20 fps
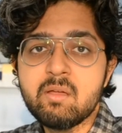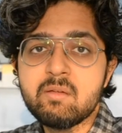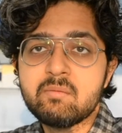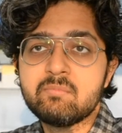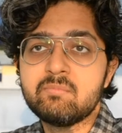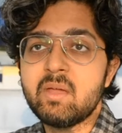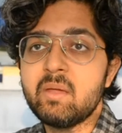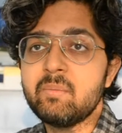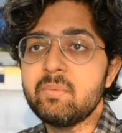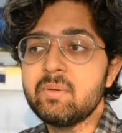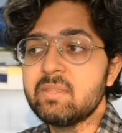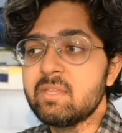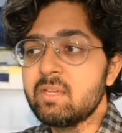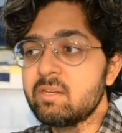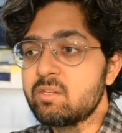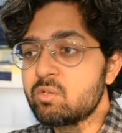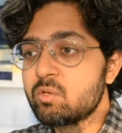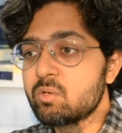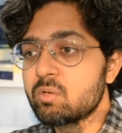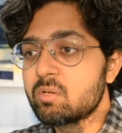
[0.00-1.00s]
maybe
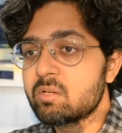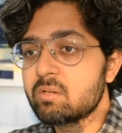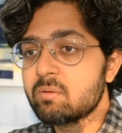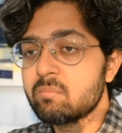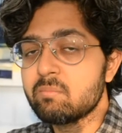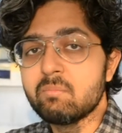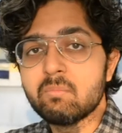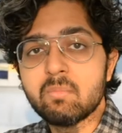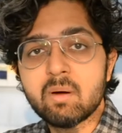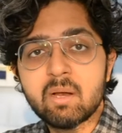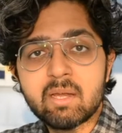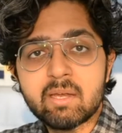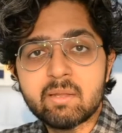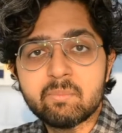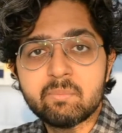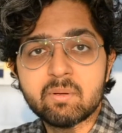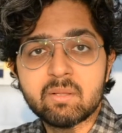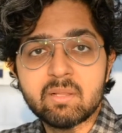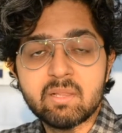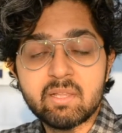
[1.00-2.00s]
they took
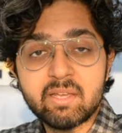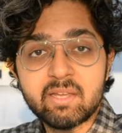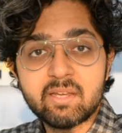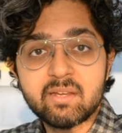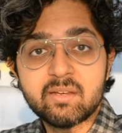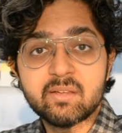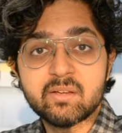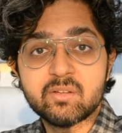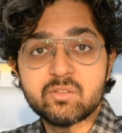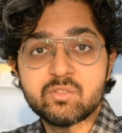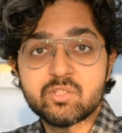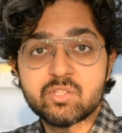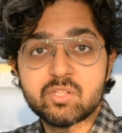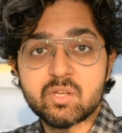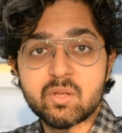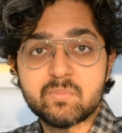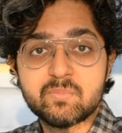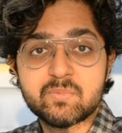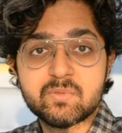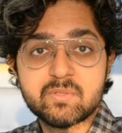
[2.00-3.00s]
multiple
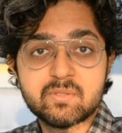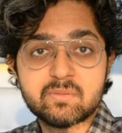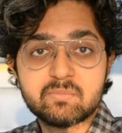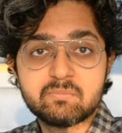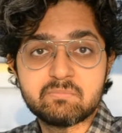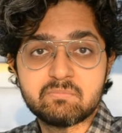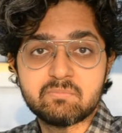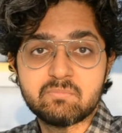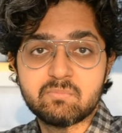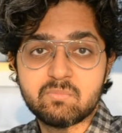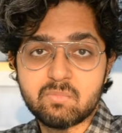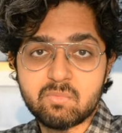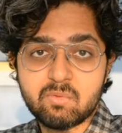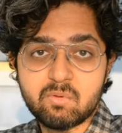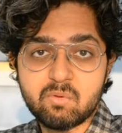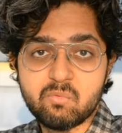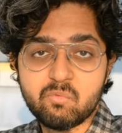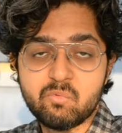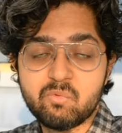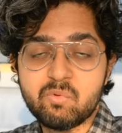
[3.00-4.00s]
internships
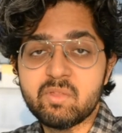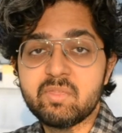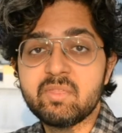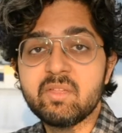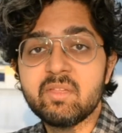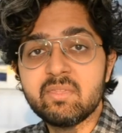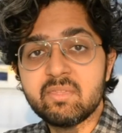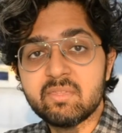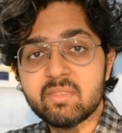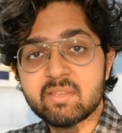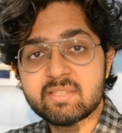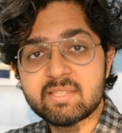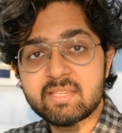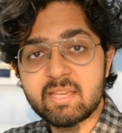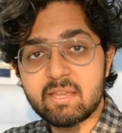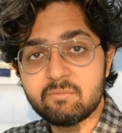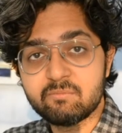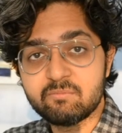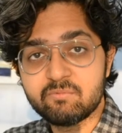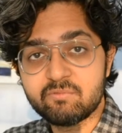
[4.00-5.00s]
within the
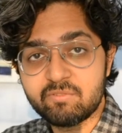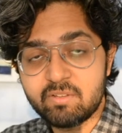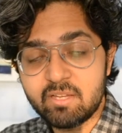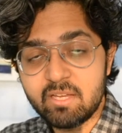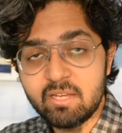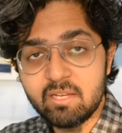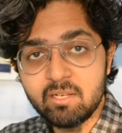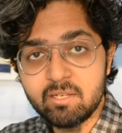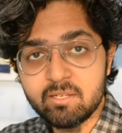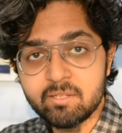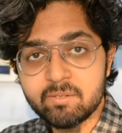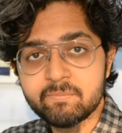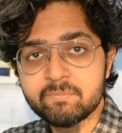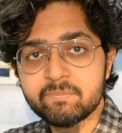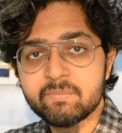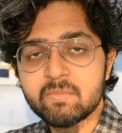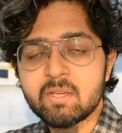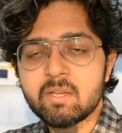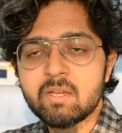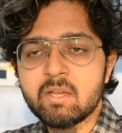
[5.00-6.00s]
same field.
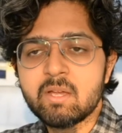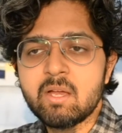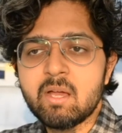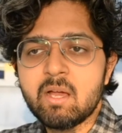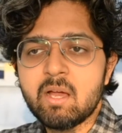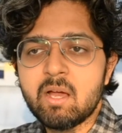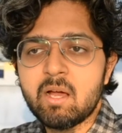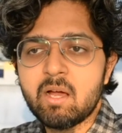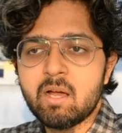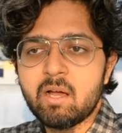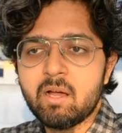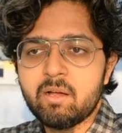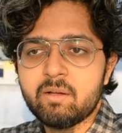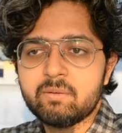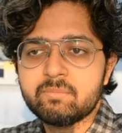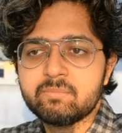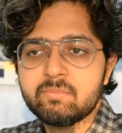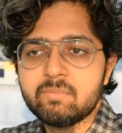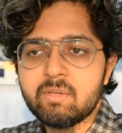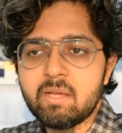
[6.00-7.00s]

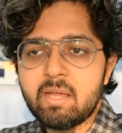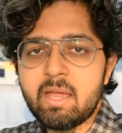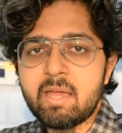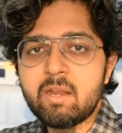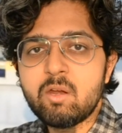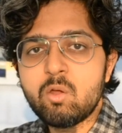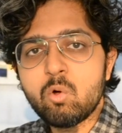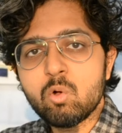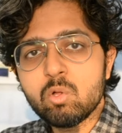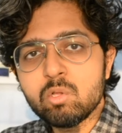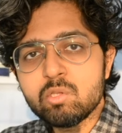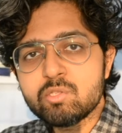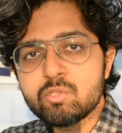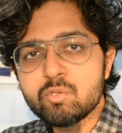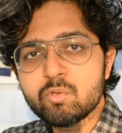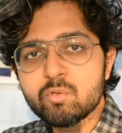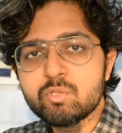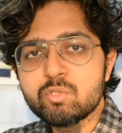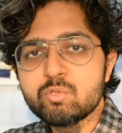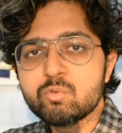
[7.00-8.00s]
And
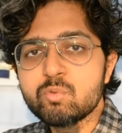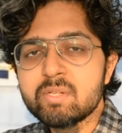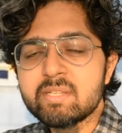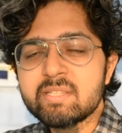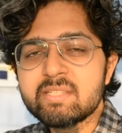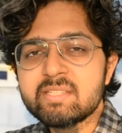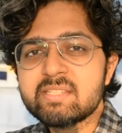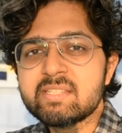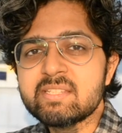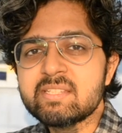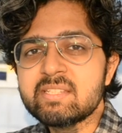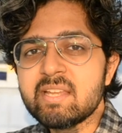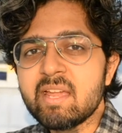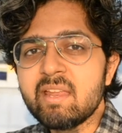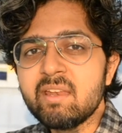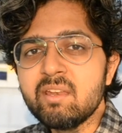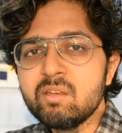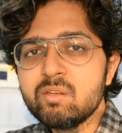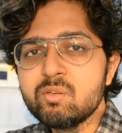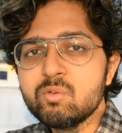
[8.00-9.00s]
also, students
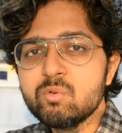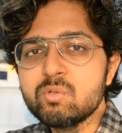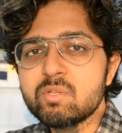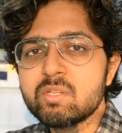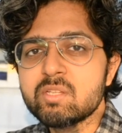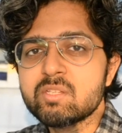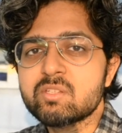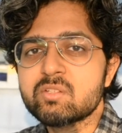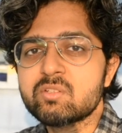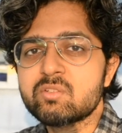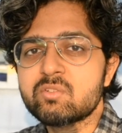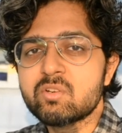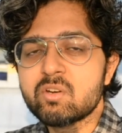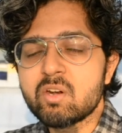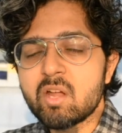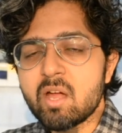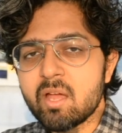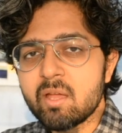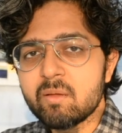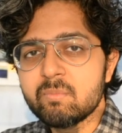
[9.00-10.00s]
tend to
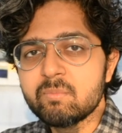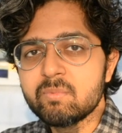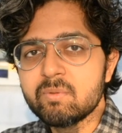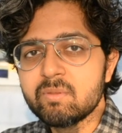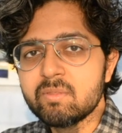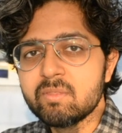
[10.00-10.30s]
describe